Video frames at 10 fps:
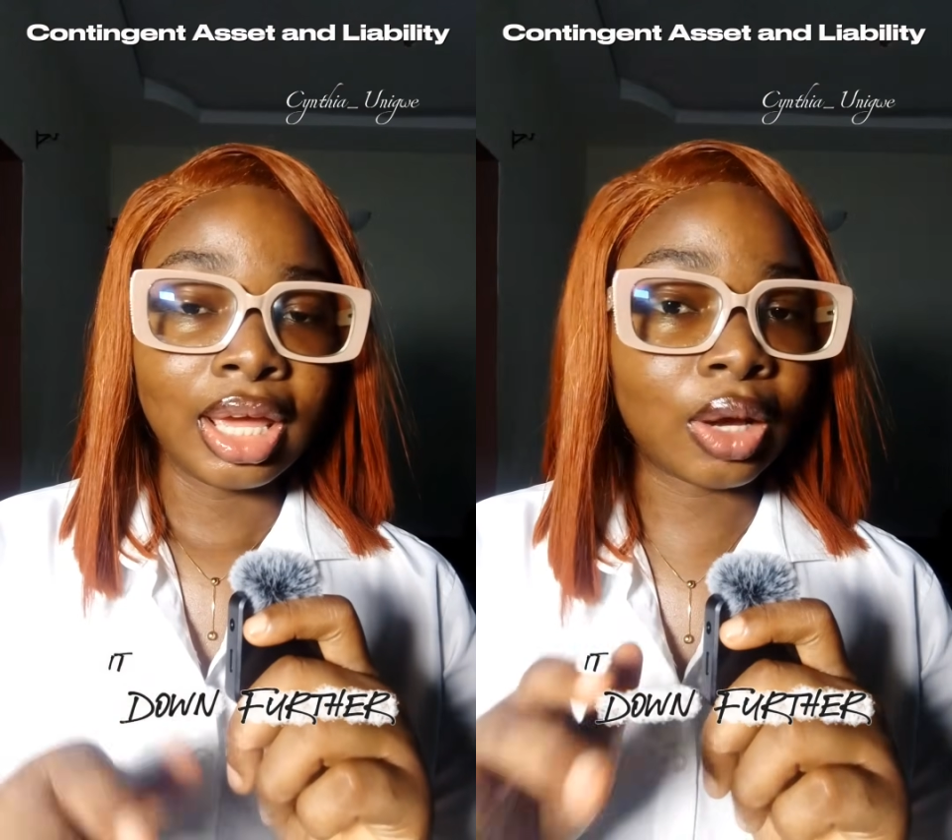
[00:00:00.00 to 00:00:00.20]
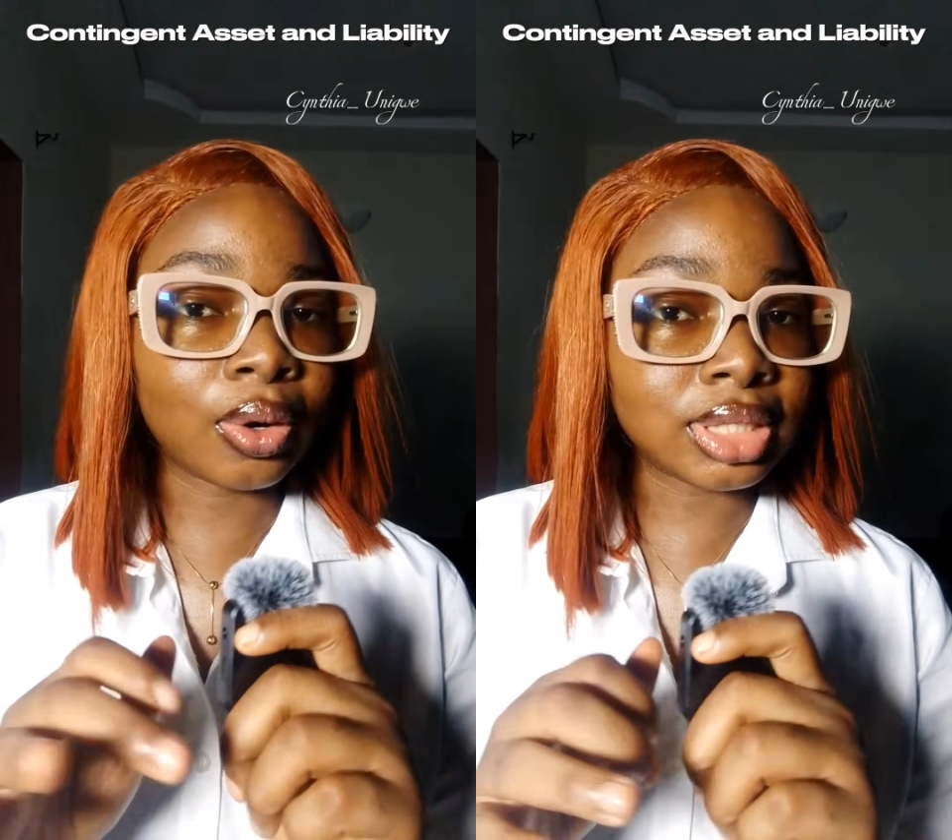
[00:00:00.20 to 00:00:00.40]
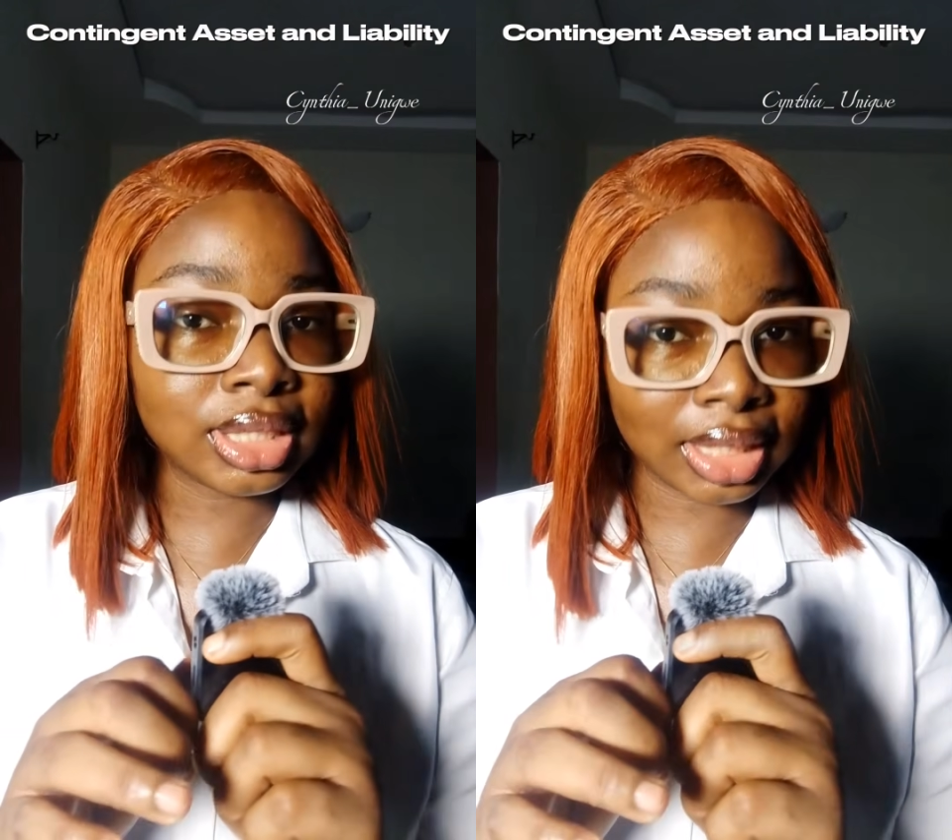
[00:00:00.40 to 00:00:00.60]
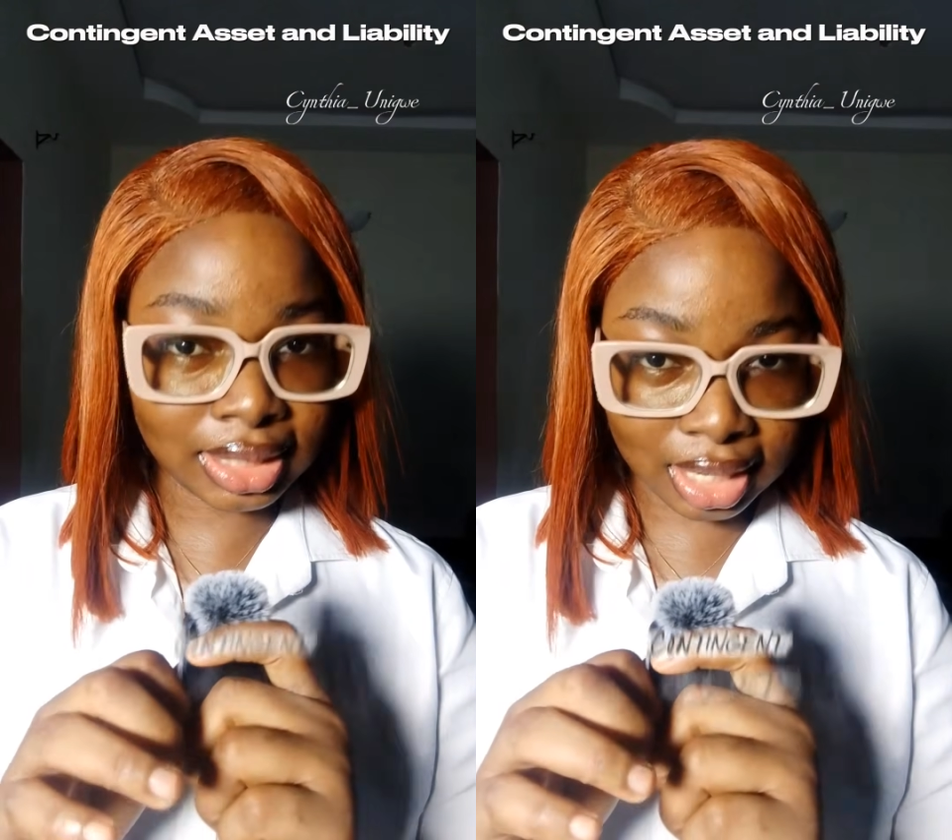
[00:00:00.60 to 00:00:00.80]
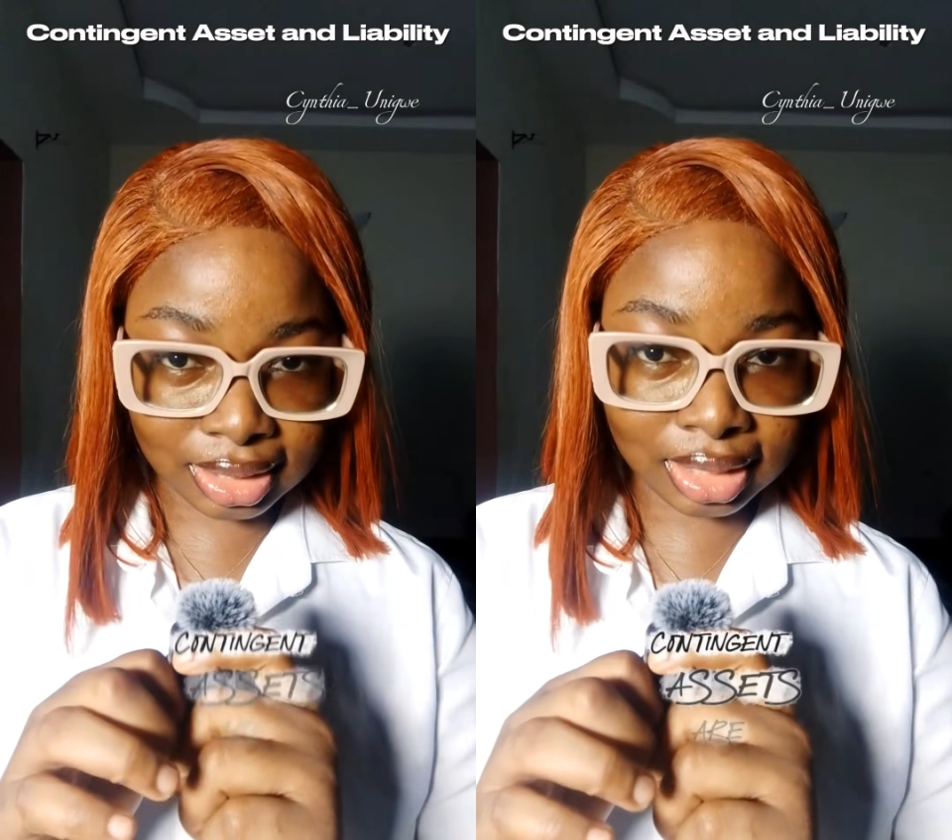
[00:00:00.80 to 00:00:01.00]
a
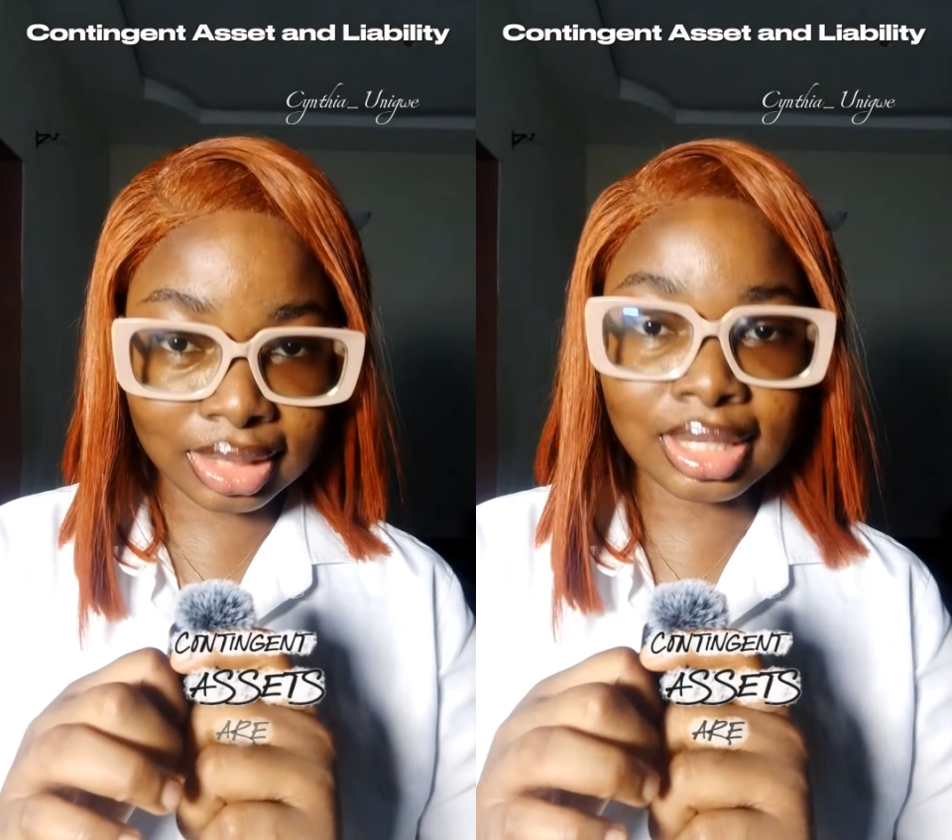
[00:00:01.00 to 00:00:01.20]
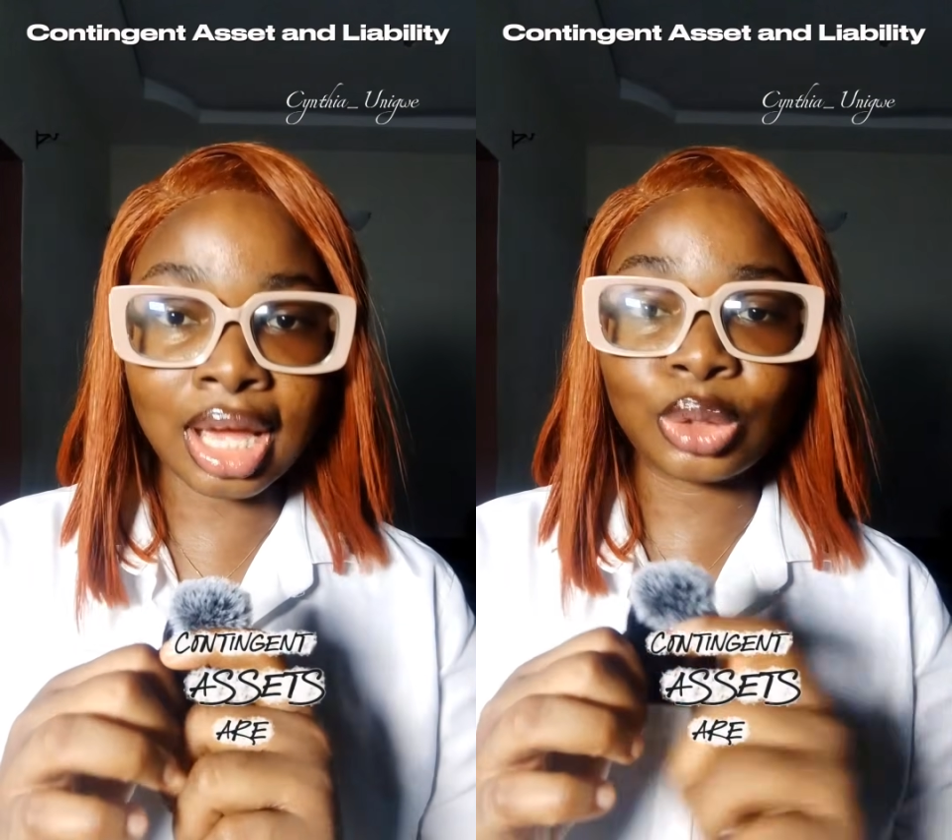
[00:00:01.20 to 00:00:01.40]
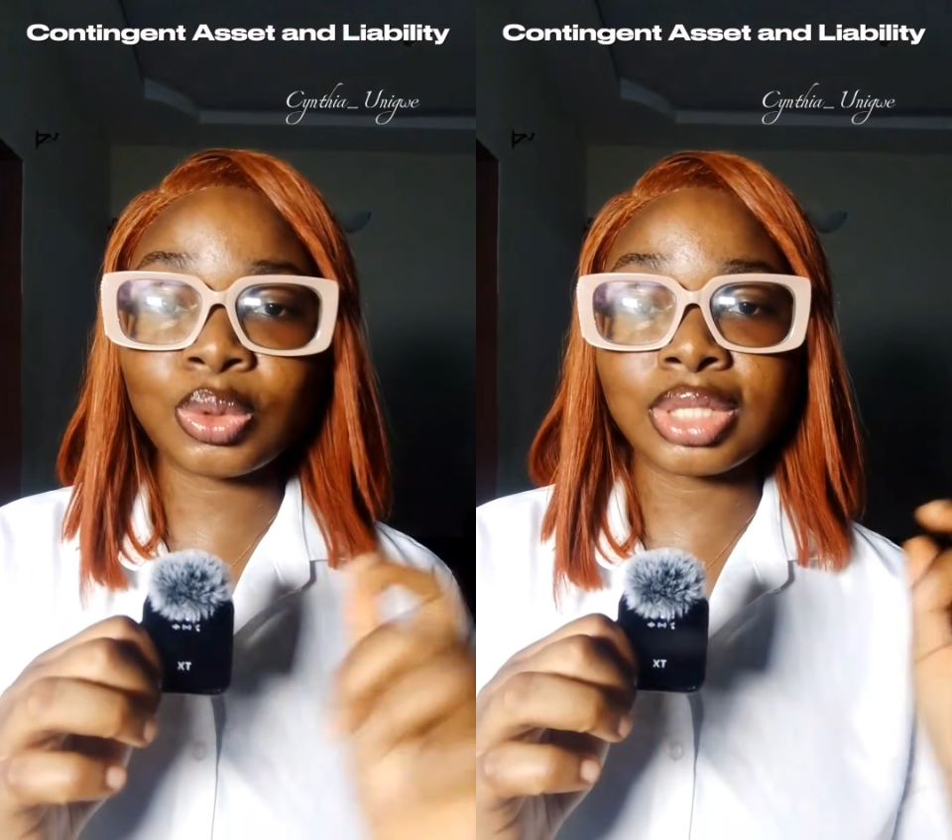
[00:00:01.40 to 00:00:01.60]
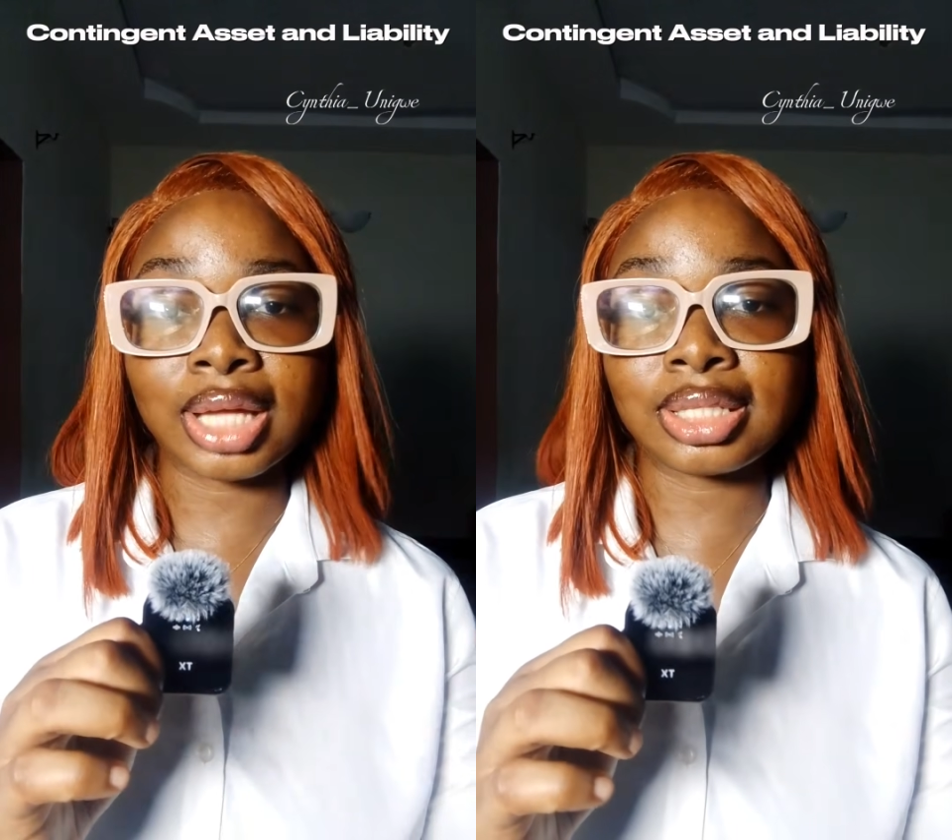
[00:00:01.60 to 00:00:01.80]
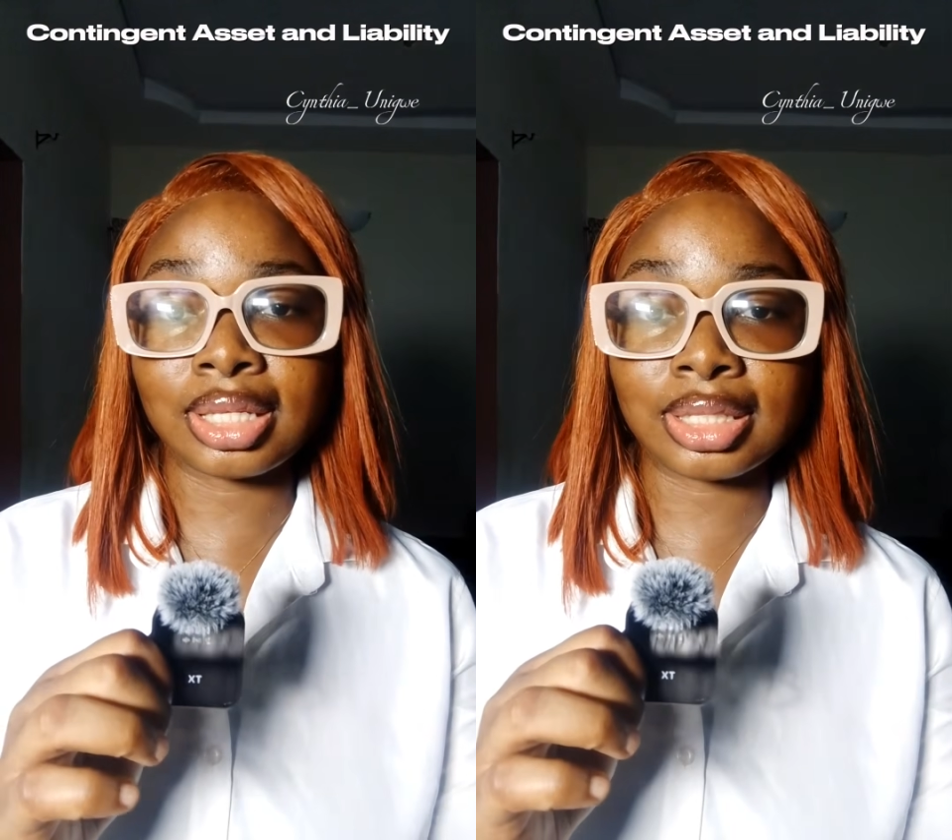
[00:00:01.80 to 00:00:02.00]
contingent assets are those
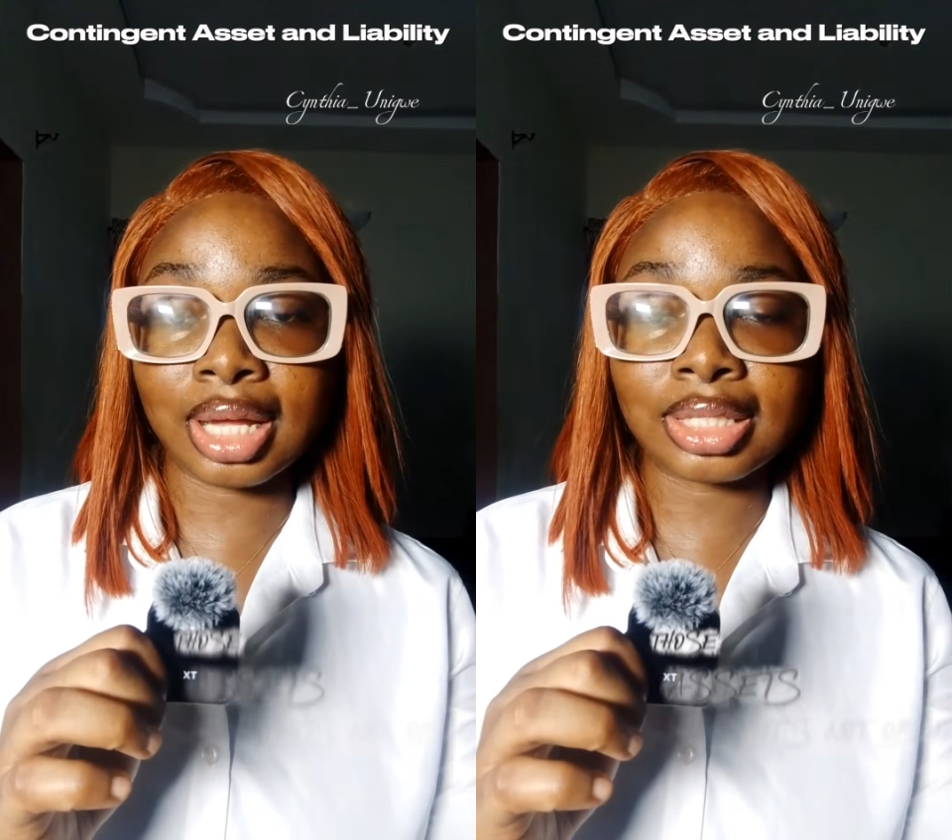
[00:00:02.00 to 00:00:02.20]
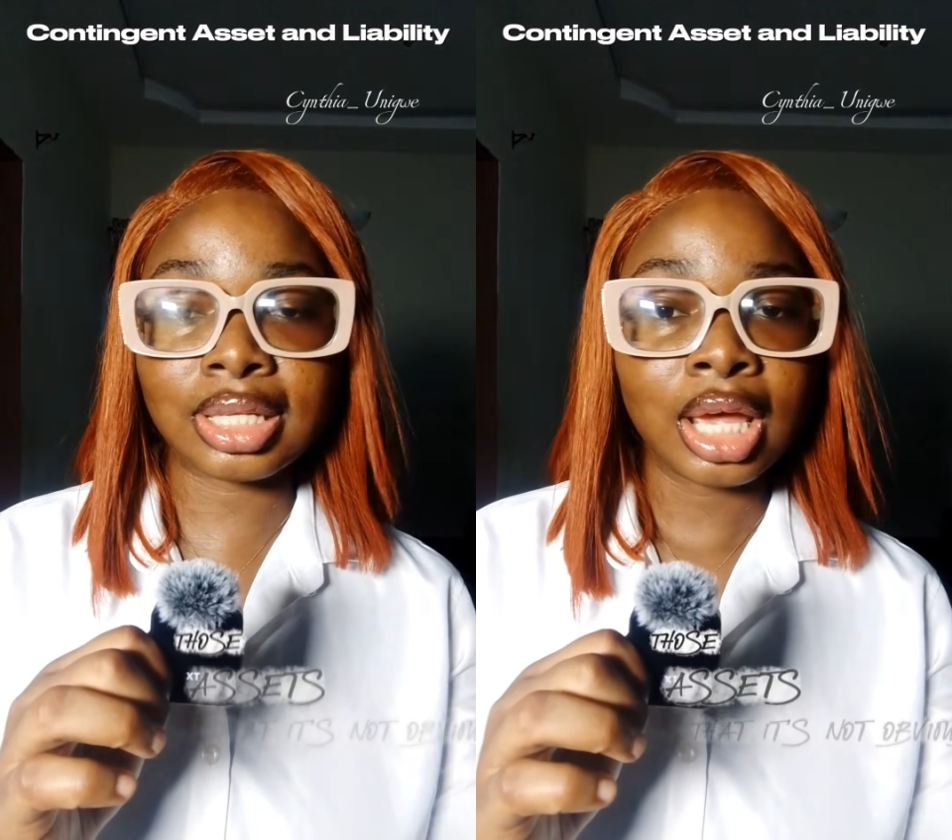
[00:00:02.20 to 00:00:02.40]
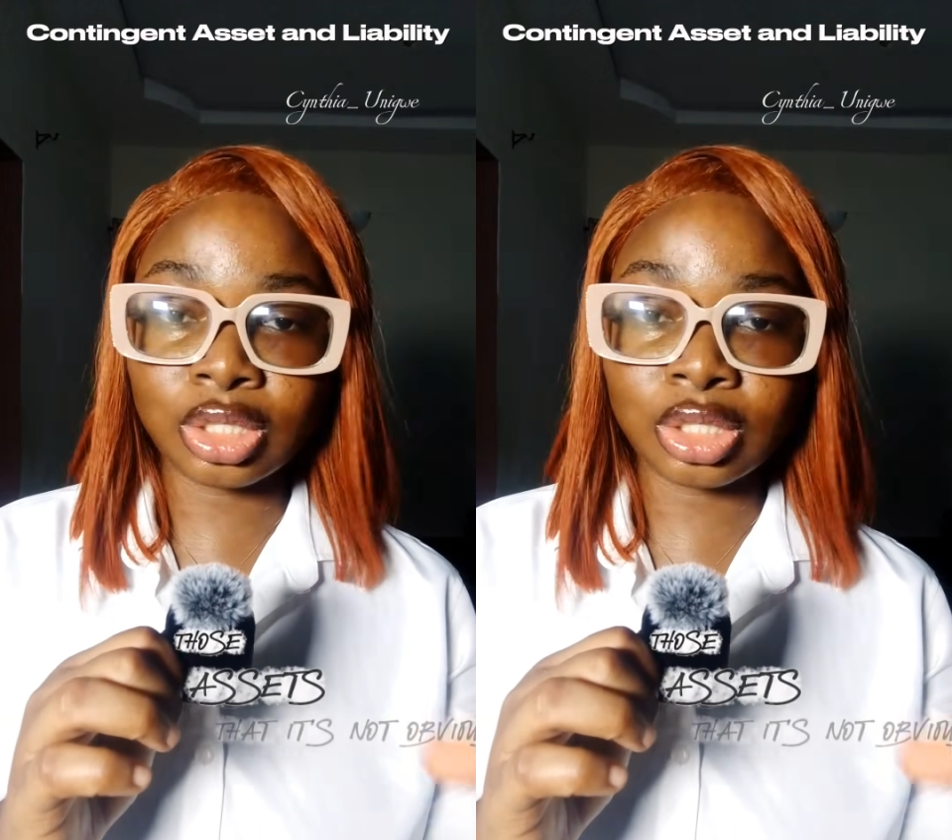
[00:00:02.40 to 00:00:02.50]
assets that